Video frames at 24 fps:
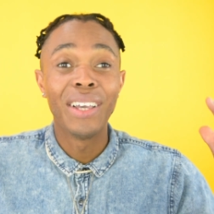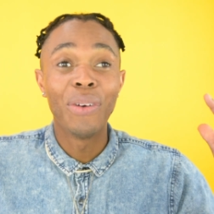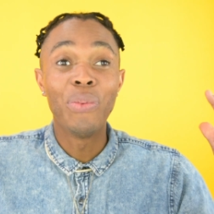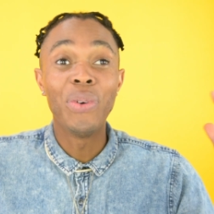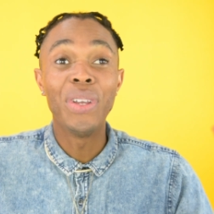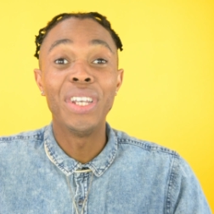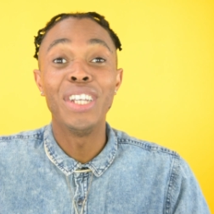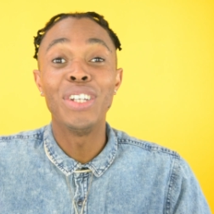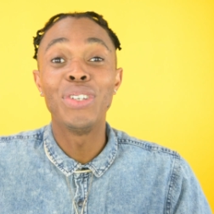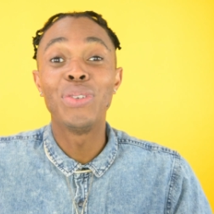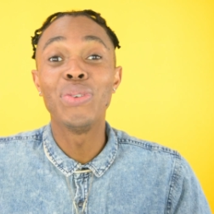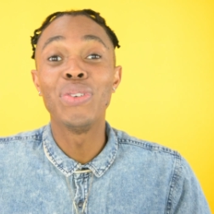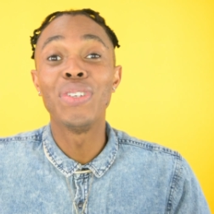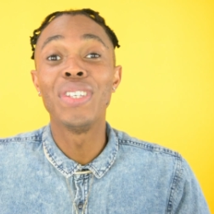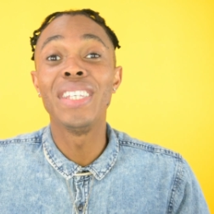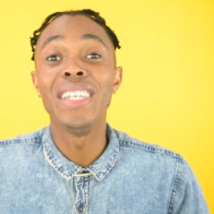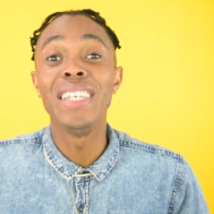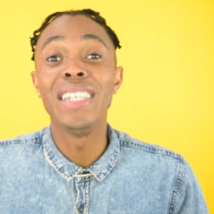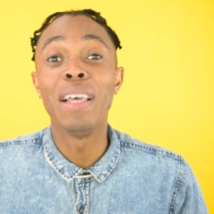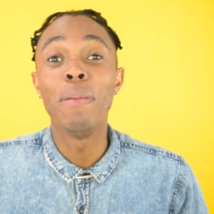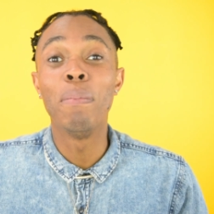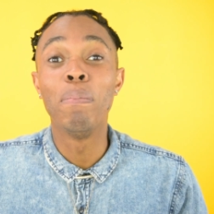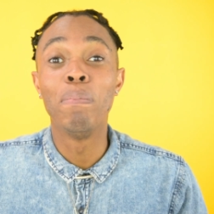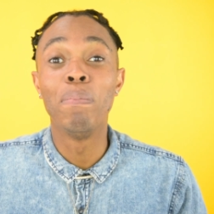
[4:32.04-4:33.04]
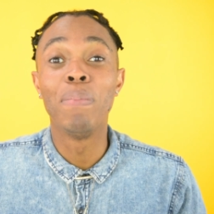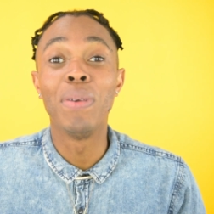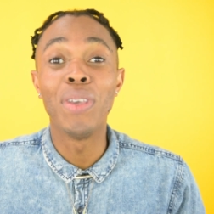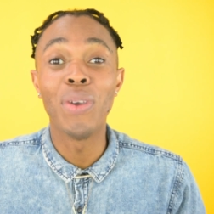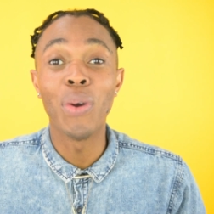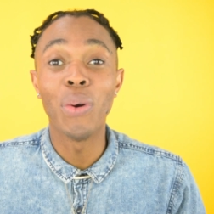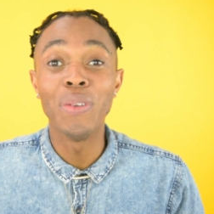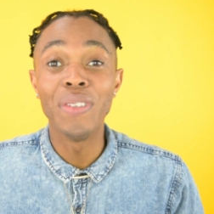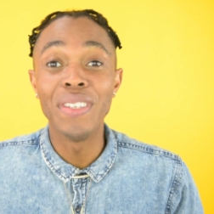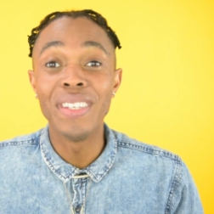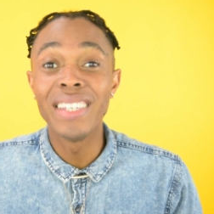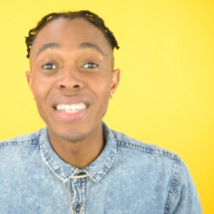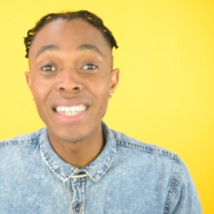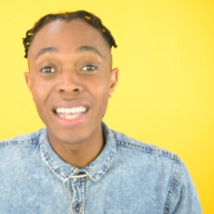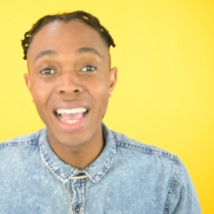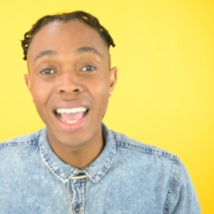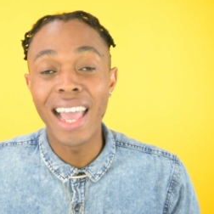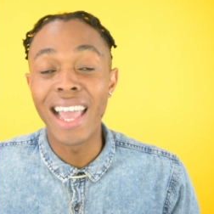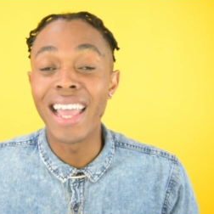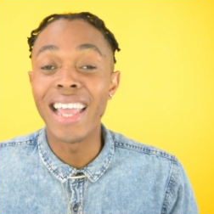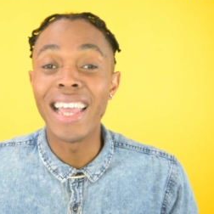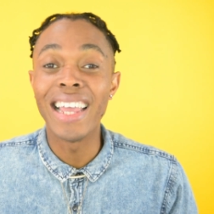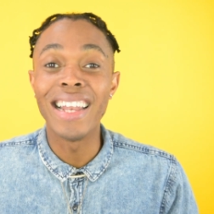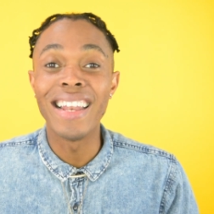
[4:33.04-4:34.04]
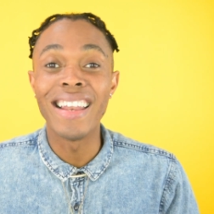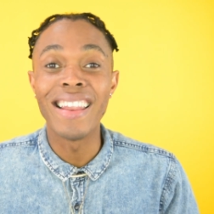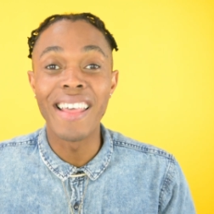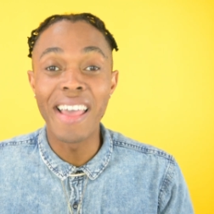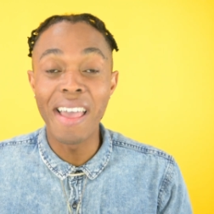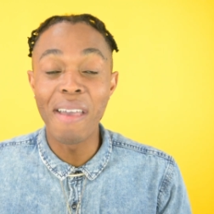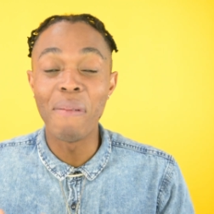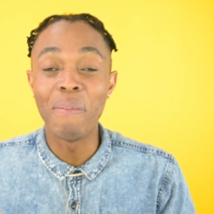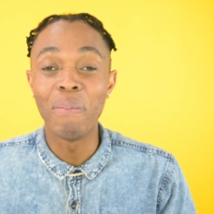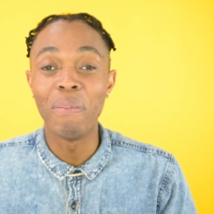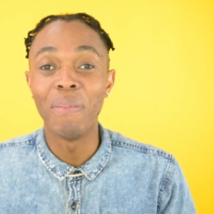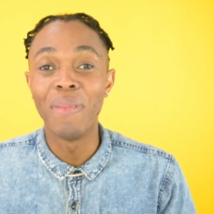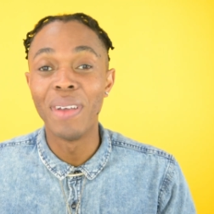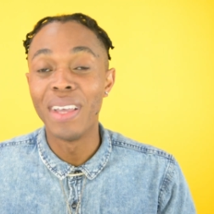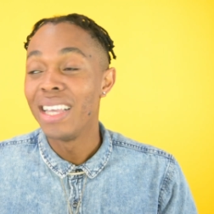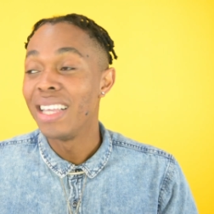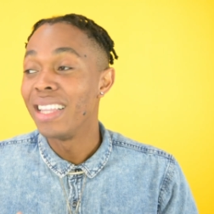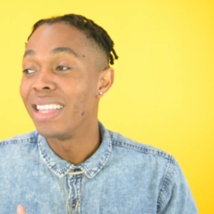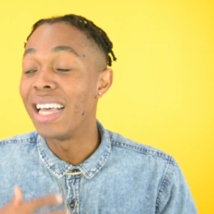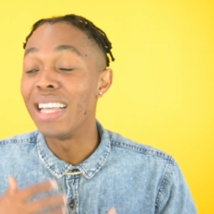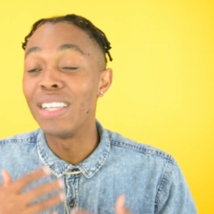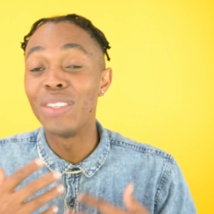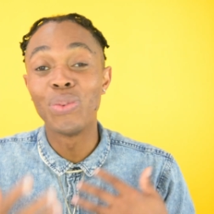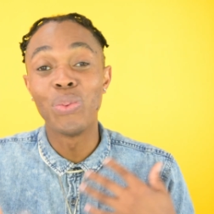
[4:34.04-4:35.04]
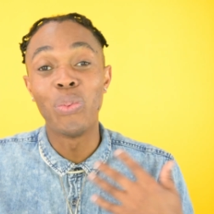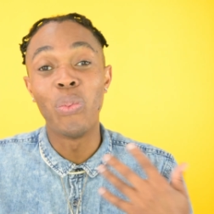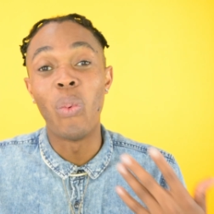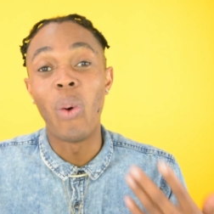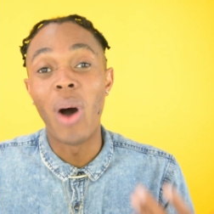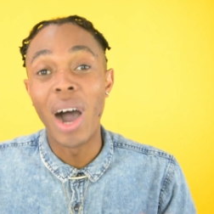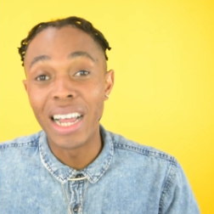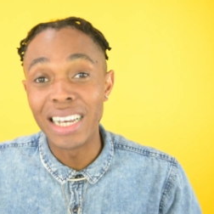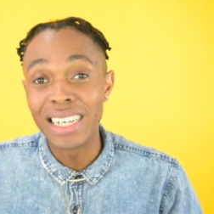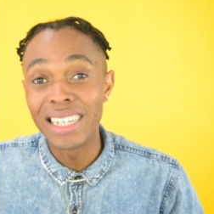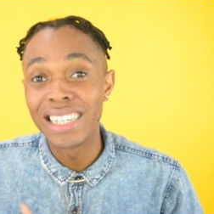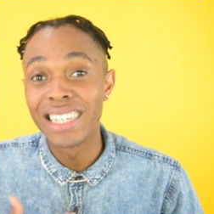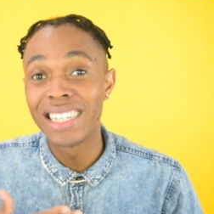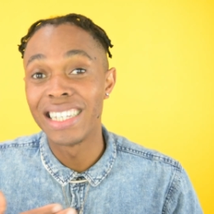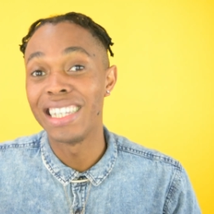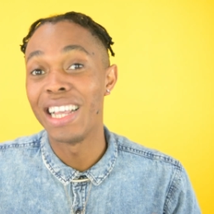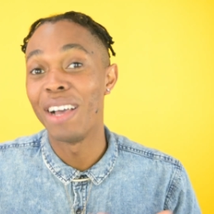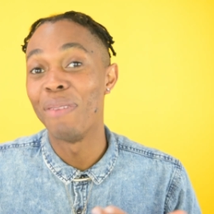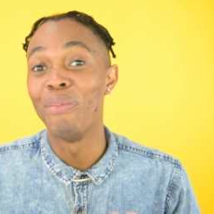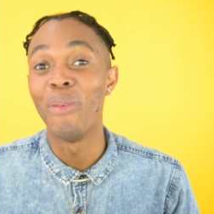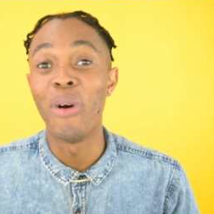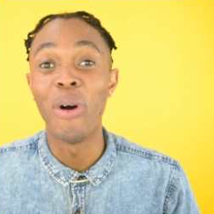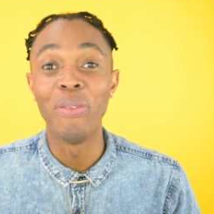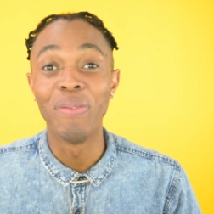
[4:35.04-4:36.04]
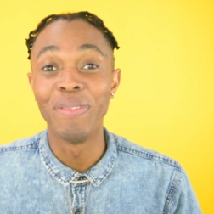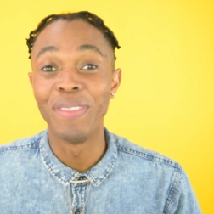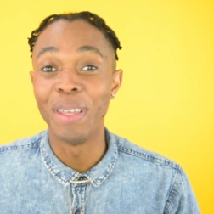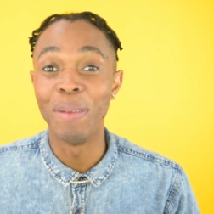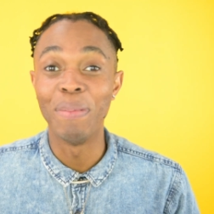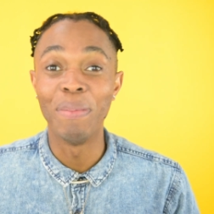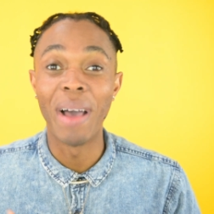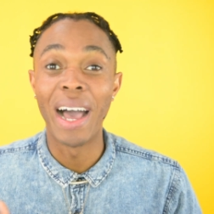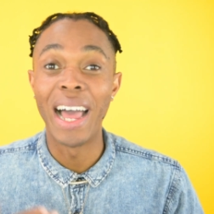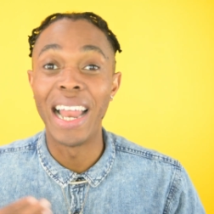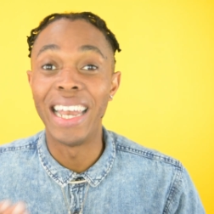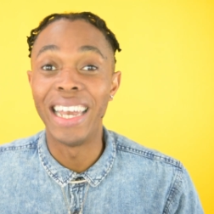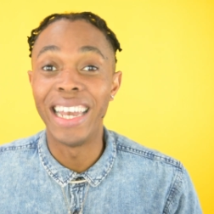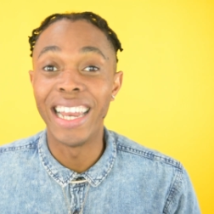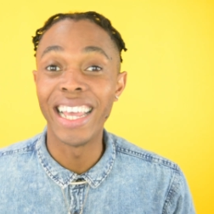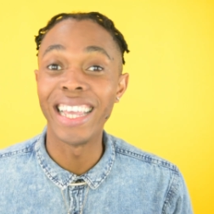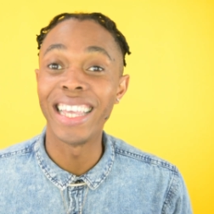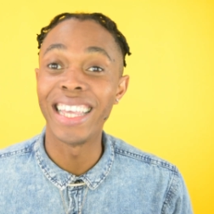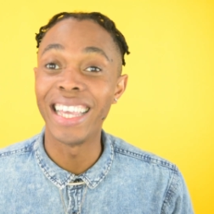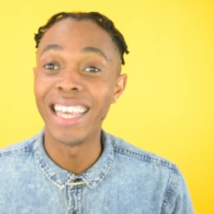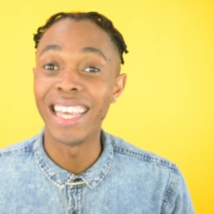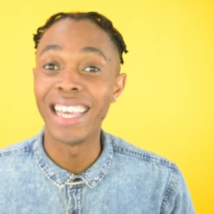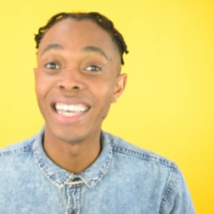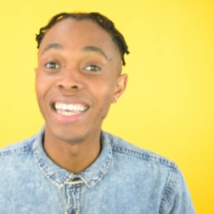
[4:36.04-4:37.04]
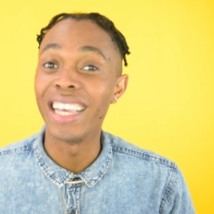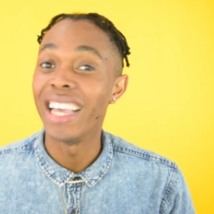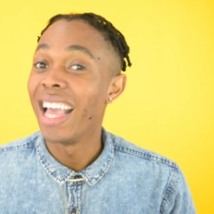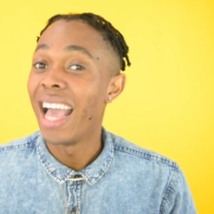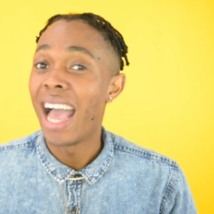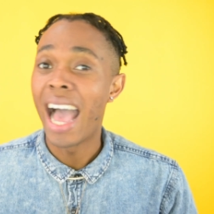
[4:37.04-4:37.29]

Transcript: we need to see the Beyonce in them. That's what some of them are lacking.